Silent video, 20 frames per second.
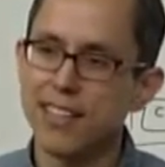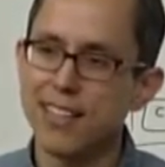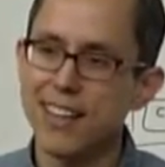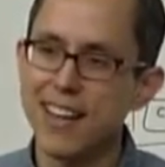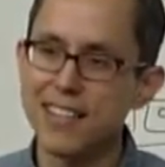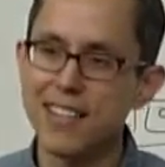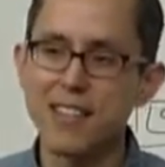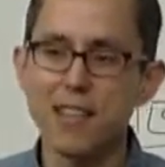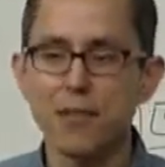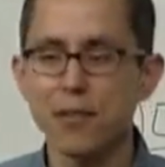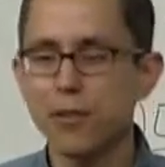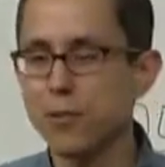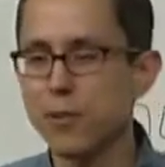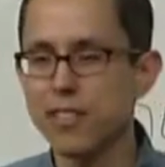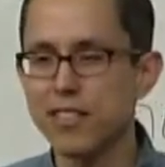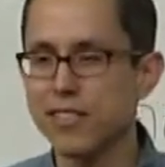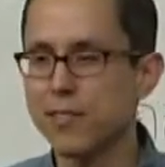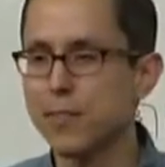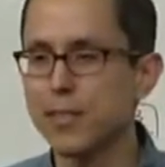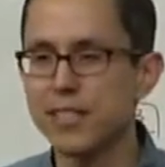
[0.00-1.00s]
And then the third one
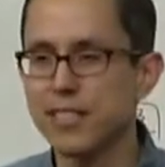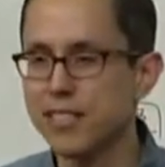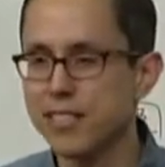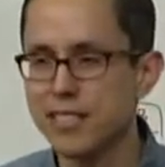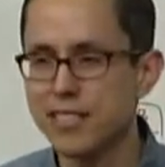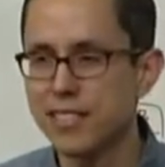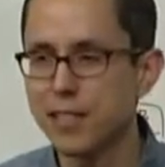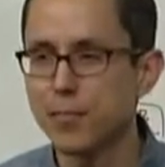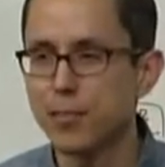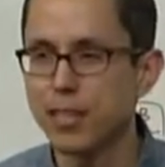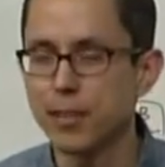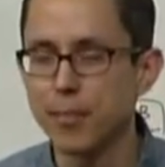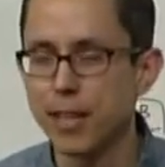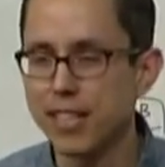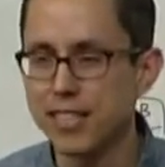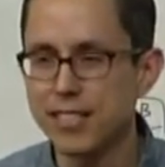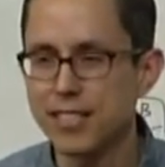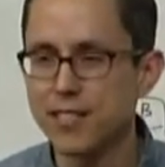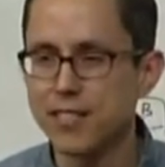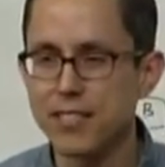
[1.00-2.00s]
is businesses that bring
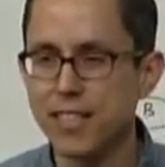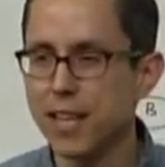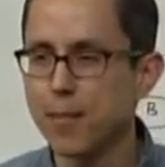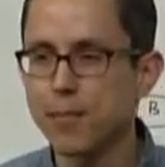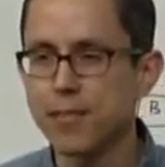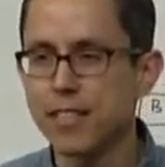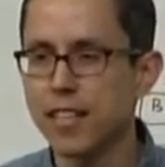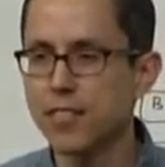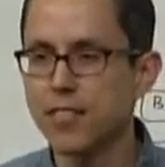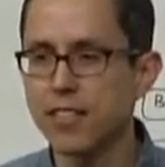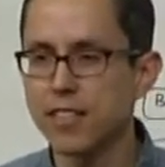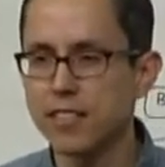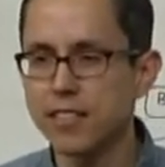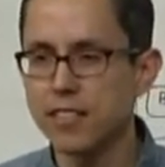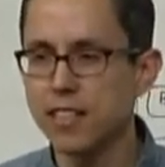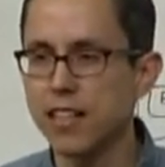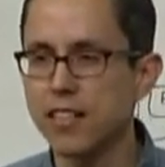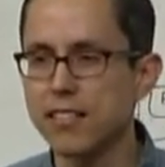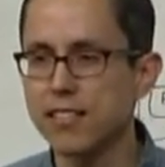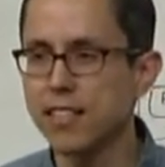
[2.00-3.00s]
massive time savings,
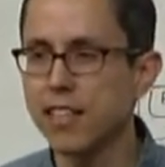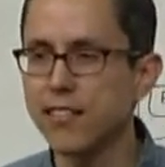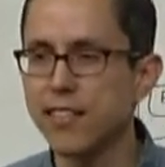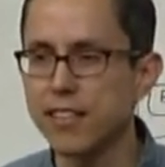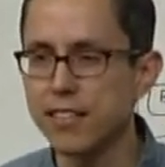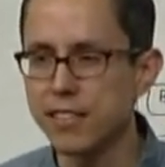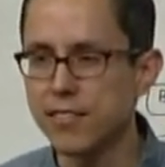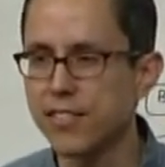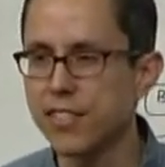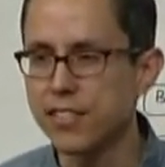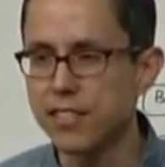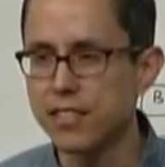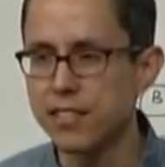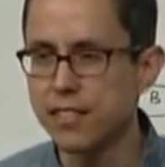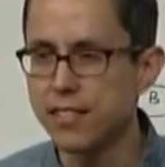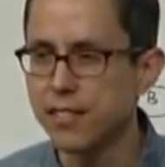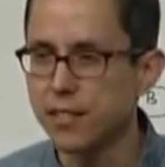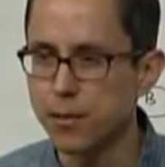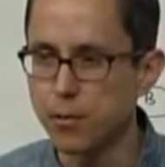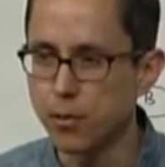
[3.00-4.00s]
cost savings, efficiency
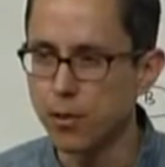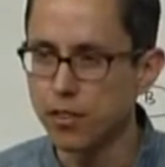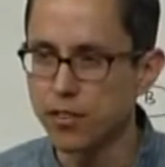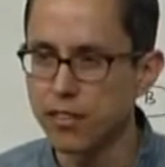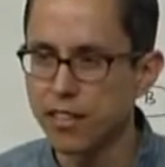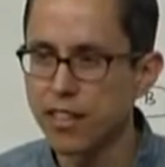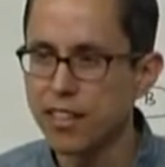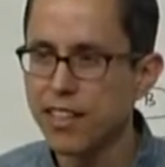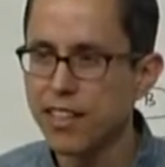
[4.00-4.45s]
to the world.